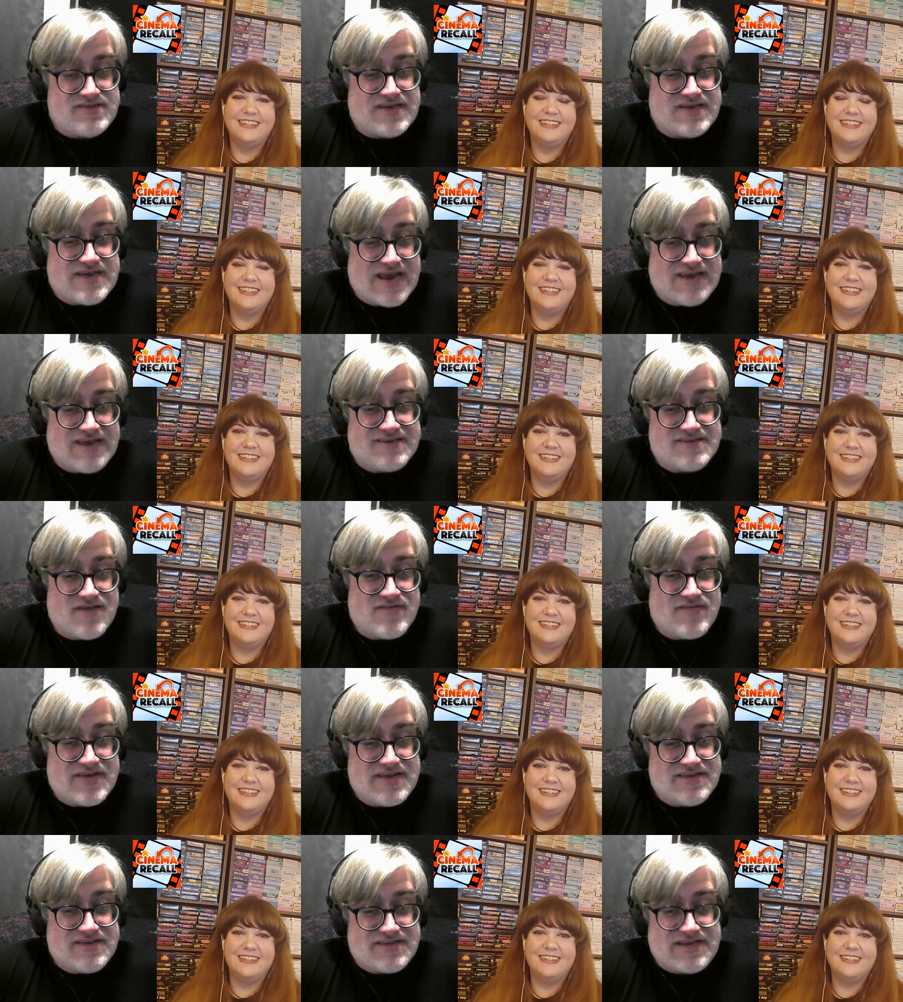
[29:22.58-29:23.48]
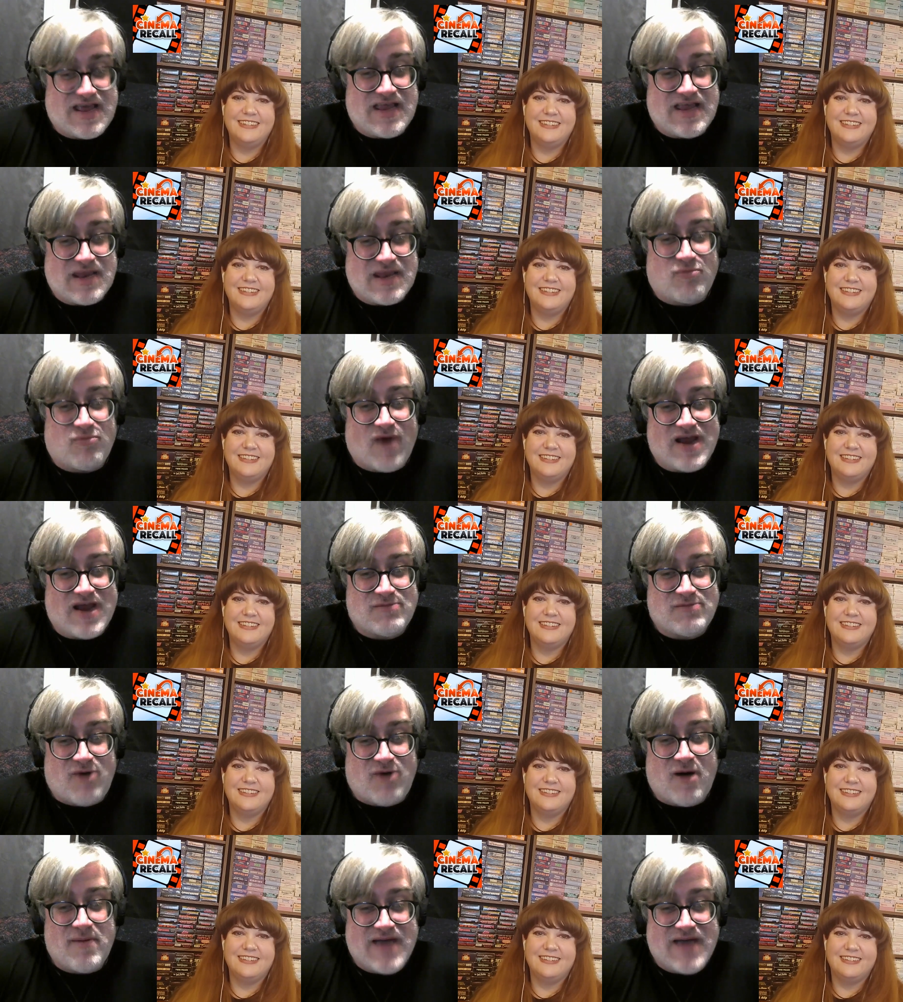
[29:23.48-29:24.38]
Speaker 1: Nate 70s, yeah, like Brian De
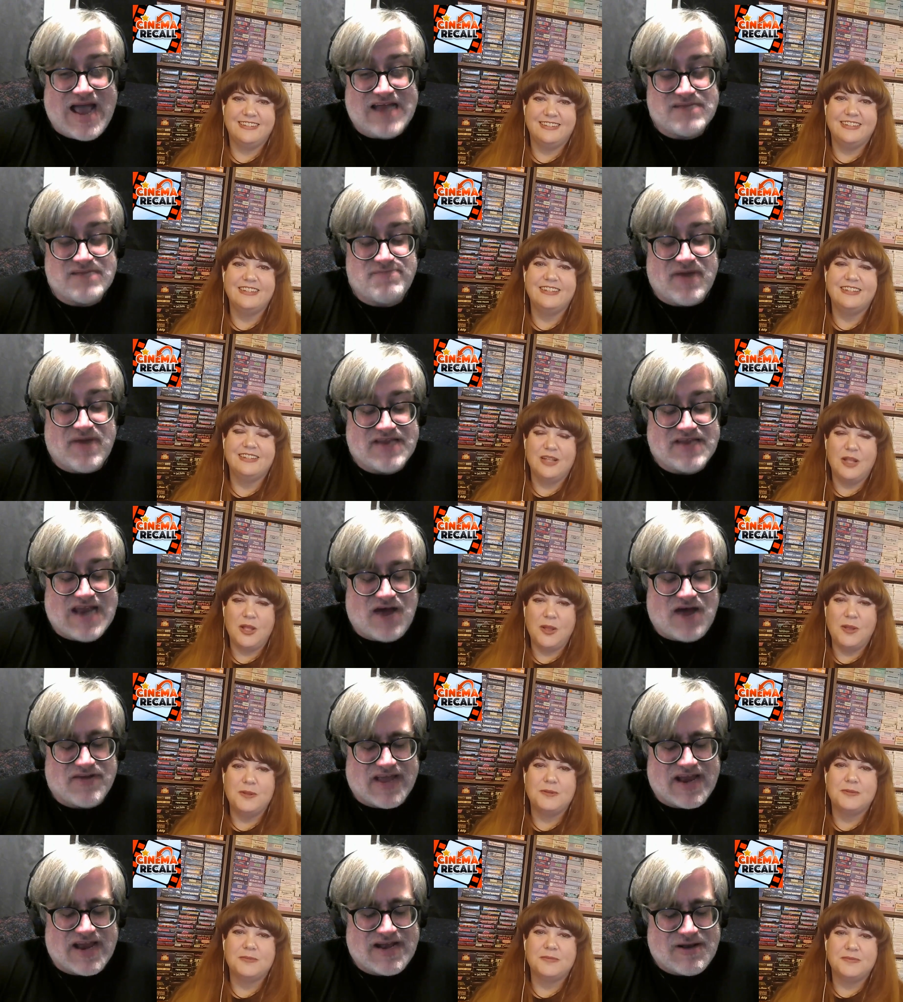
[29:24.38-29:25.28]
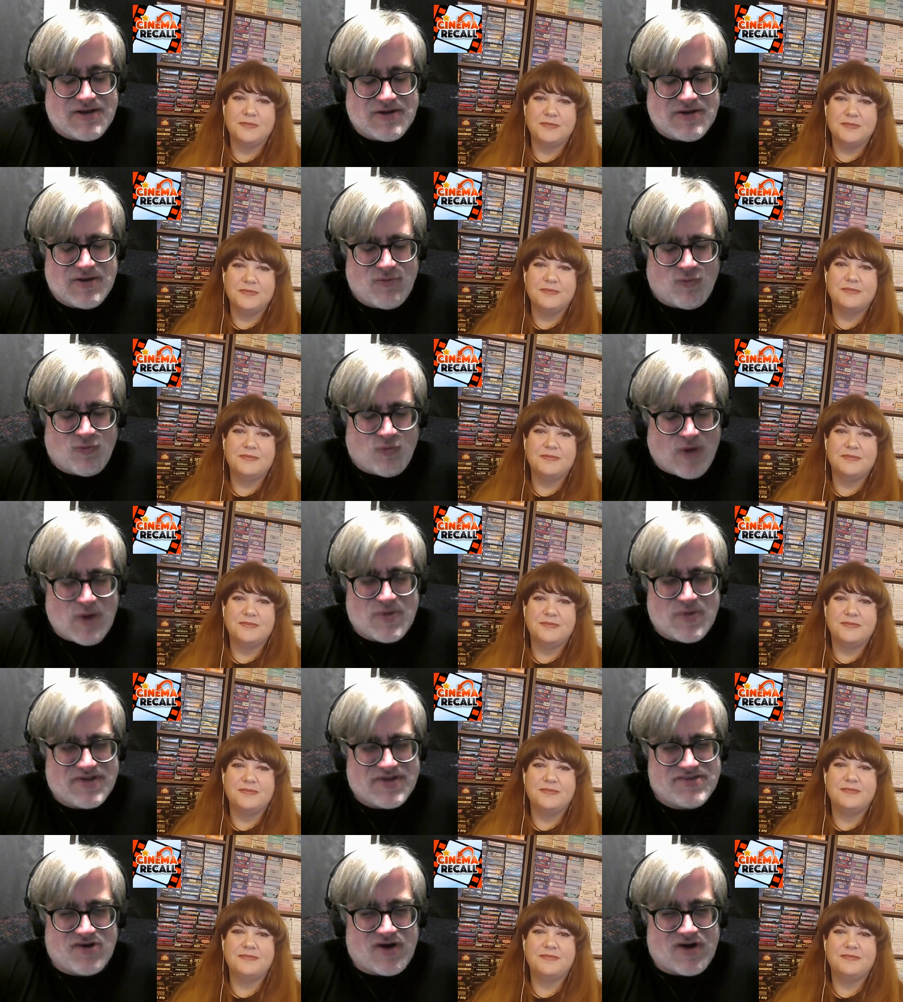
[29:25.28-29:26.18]
Palma aspect. And I was like, right
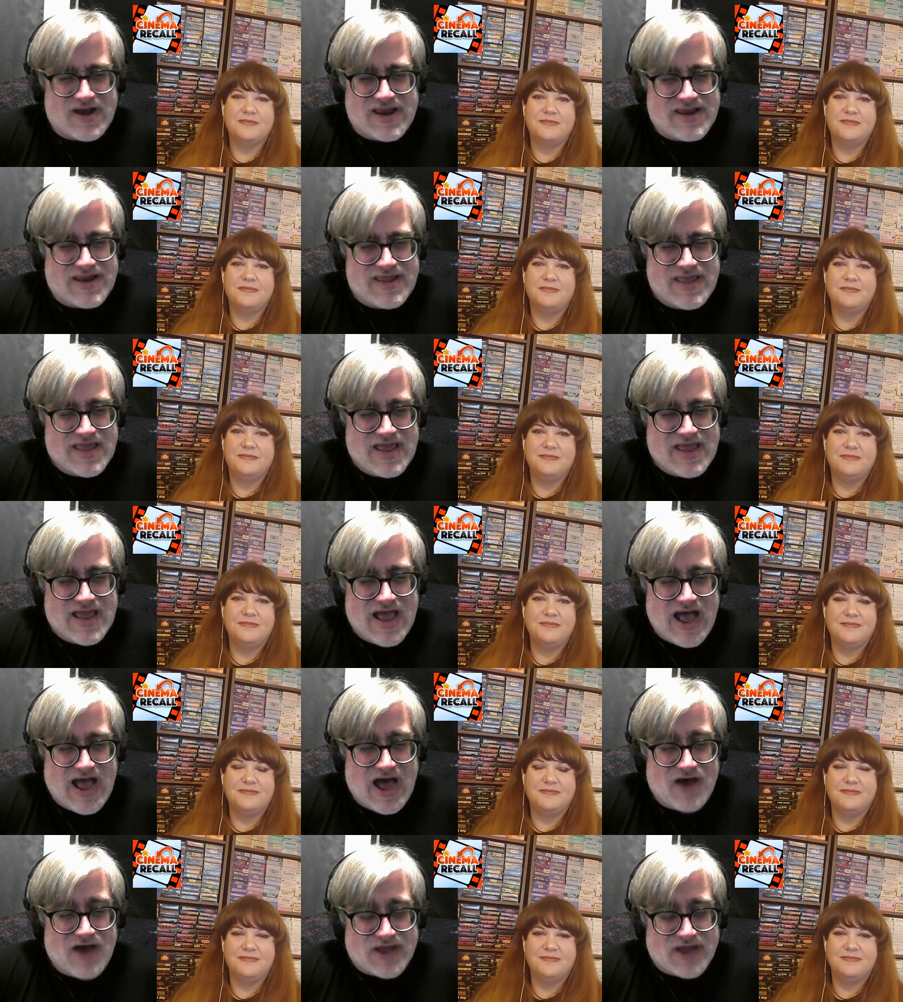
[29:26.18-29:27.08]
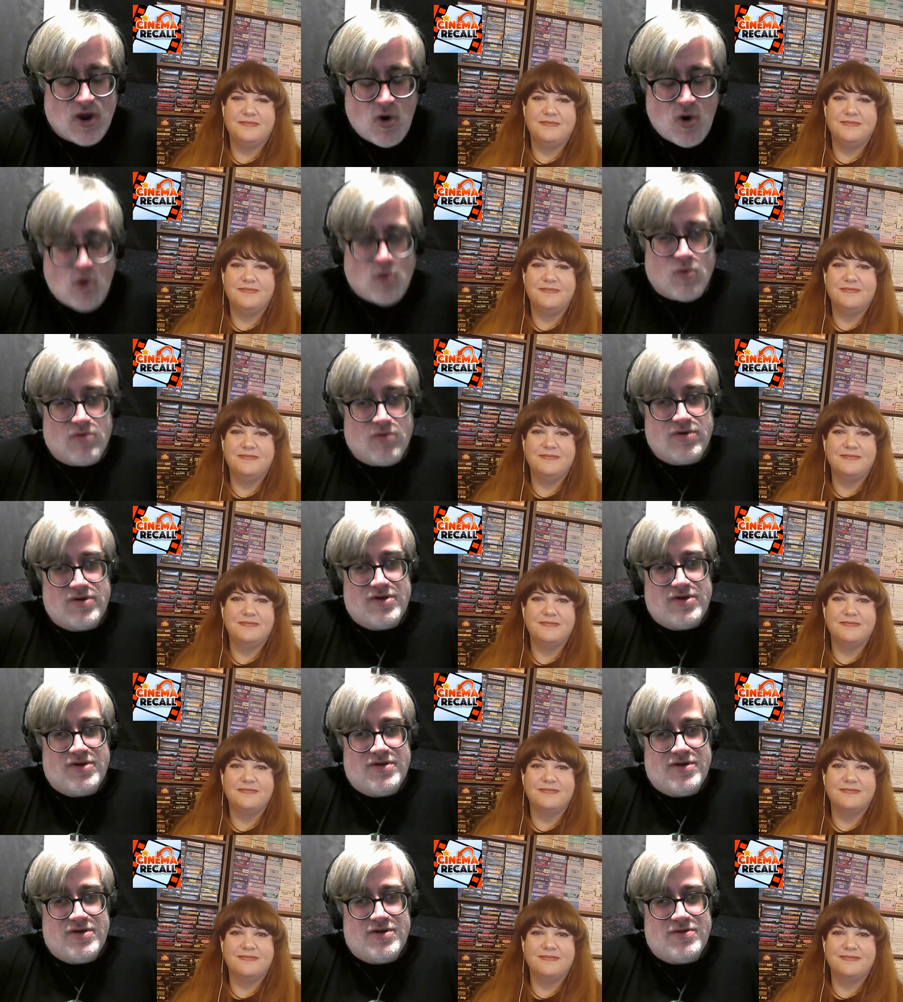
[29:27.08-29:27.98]
when it started, I was like, oh,
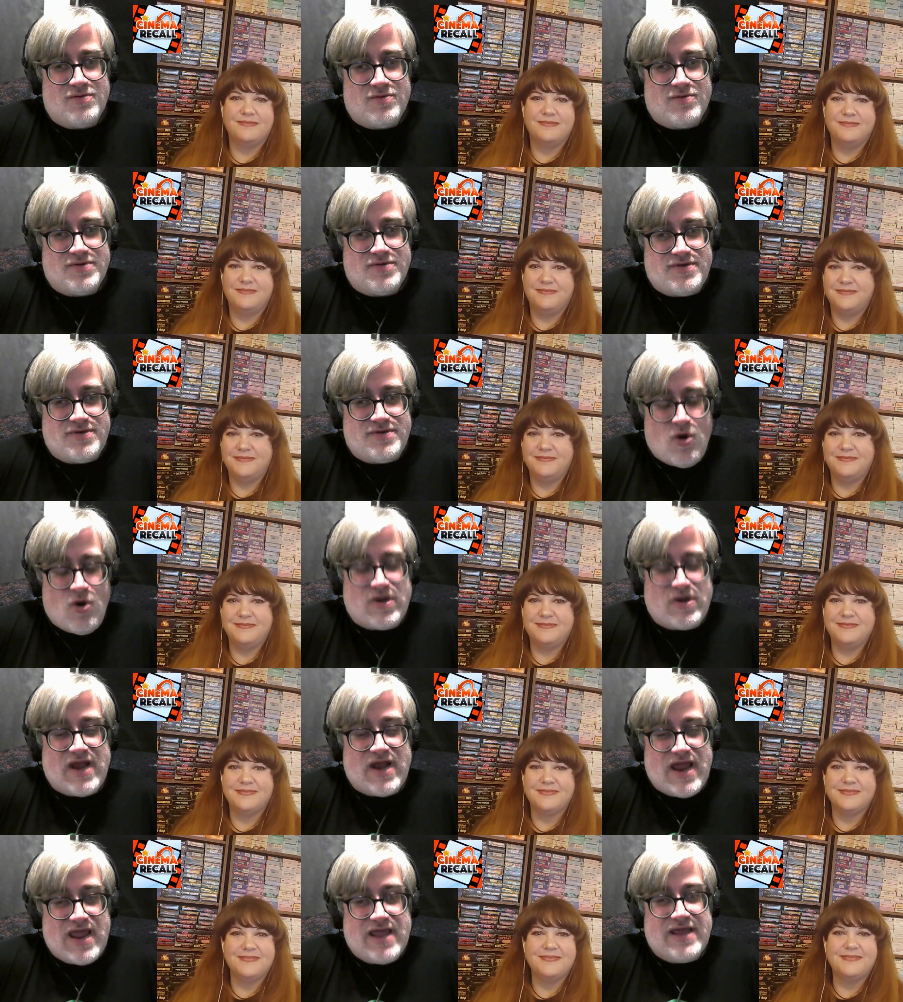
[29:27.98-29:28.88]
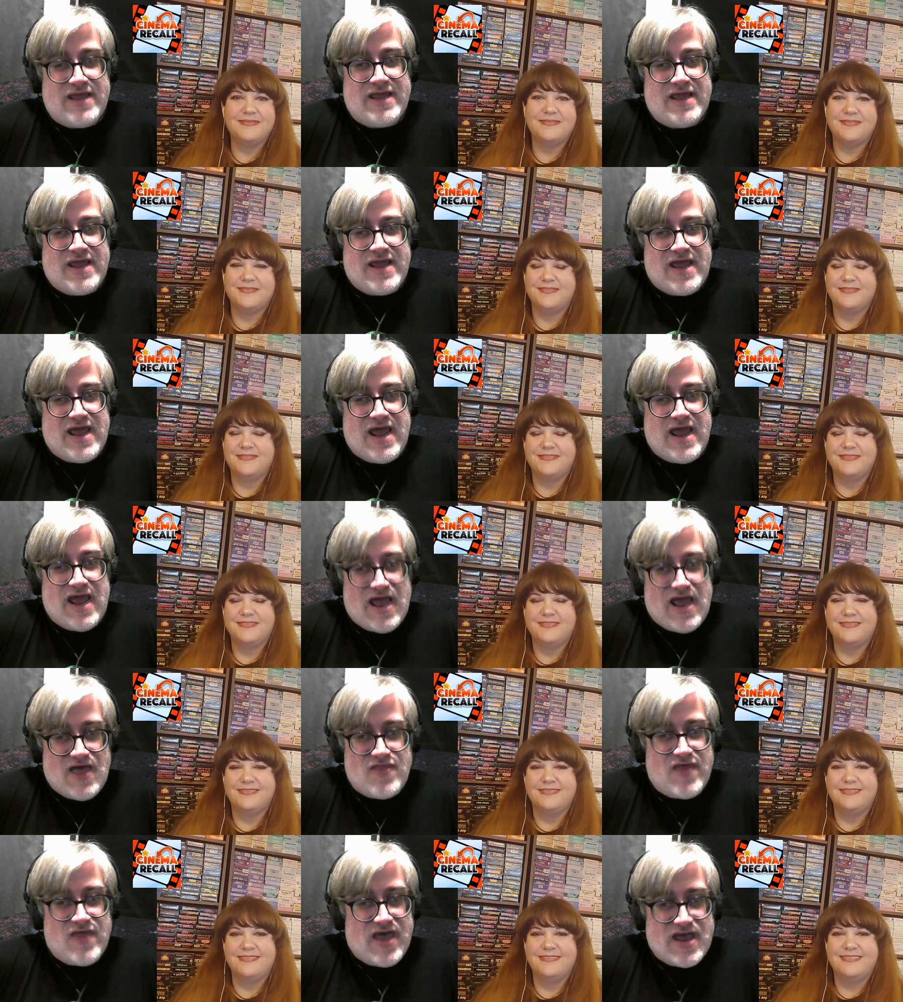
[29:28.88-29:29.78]
okay,
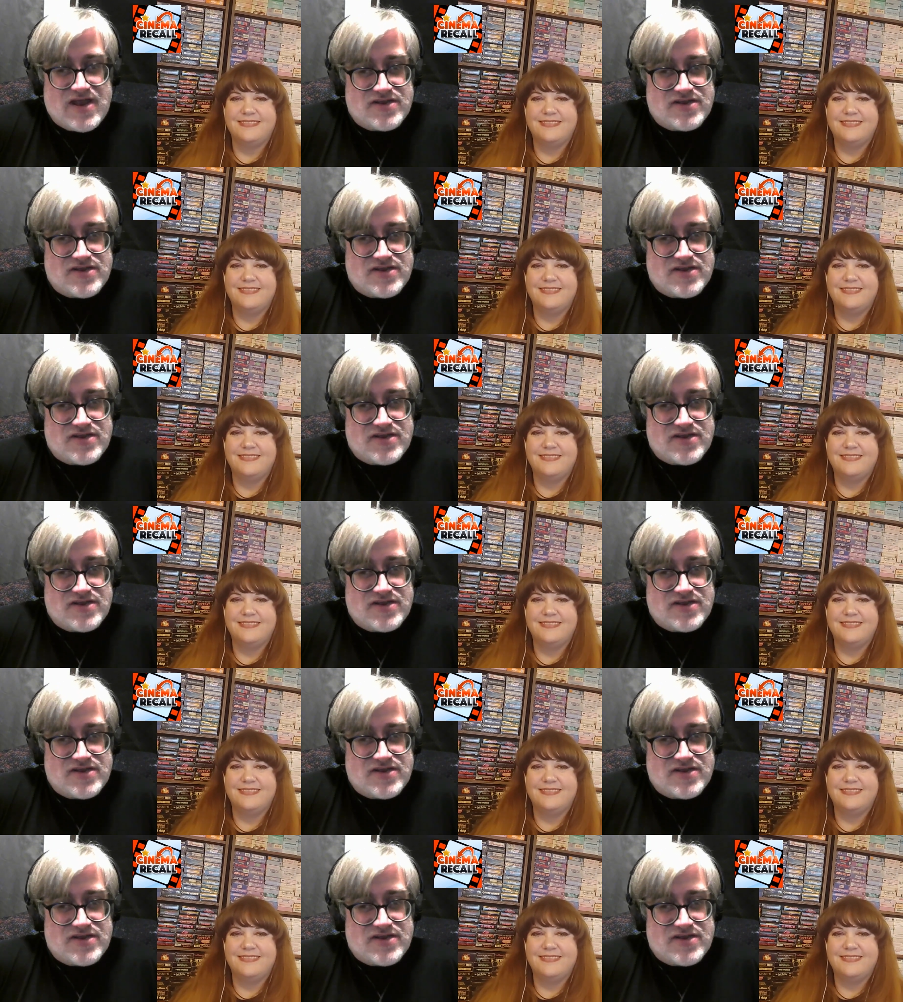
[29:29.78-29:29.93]
and then